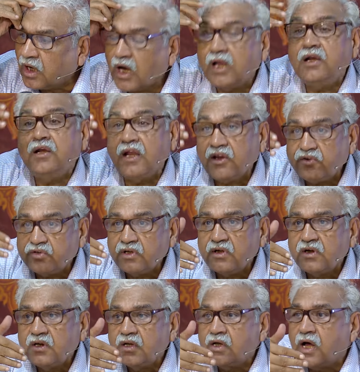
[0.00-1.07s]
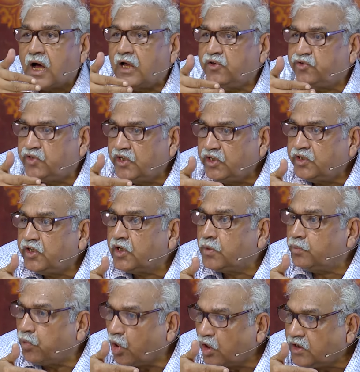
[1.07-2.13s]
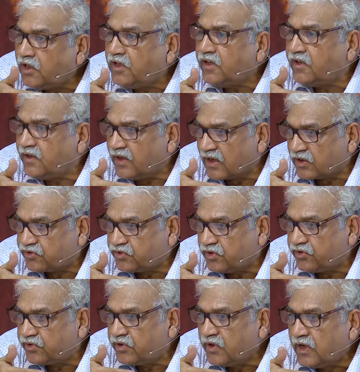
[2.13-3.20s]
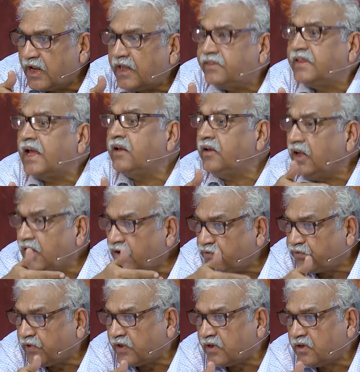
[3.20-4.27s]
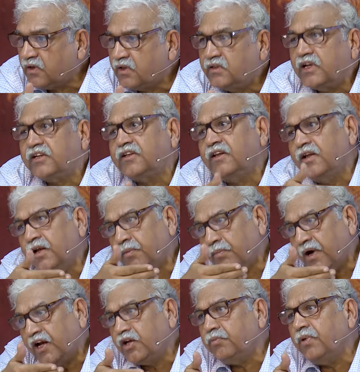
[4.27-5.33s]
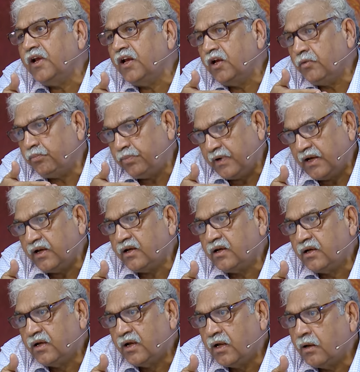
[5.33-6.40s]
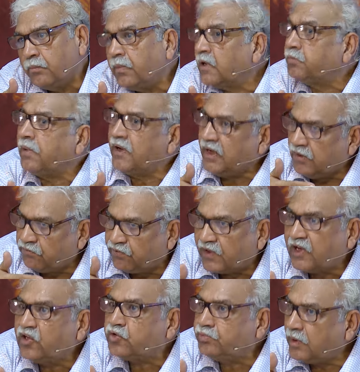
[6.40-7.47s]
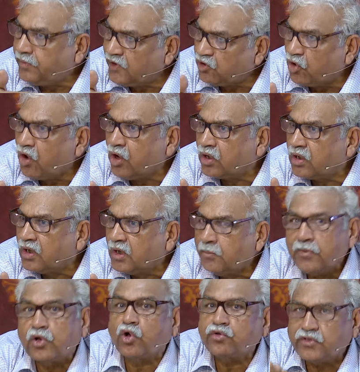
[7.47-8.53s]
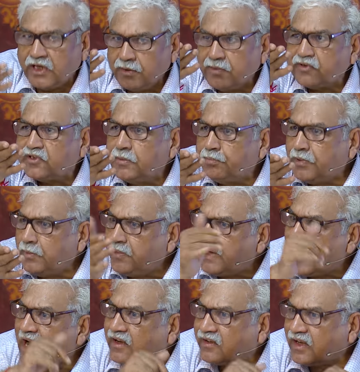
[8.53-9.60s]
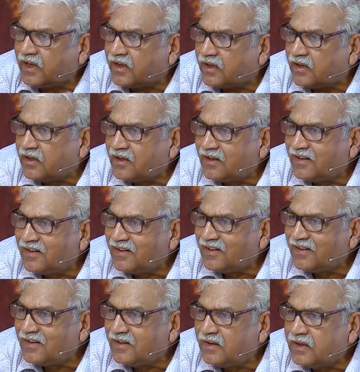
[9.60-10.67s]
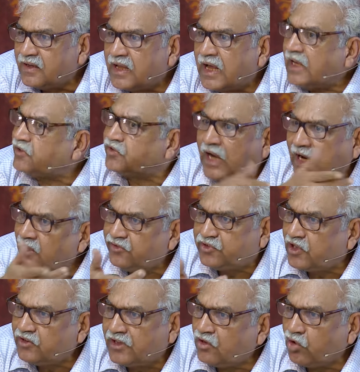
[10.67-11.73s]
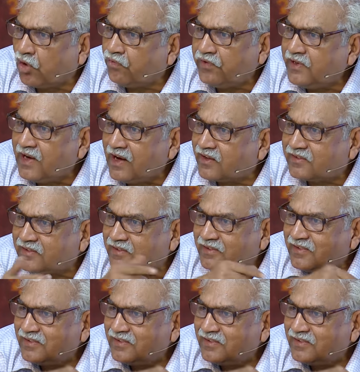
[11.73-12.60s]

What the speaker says: Unless I see their bodily reactions and then infer that he might be in pain. But my inference may be wrong because he may simply be acting. And children often act.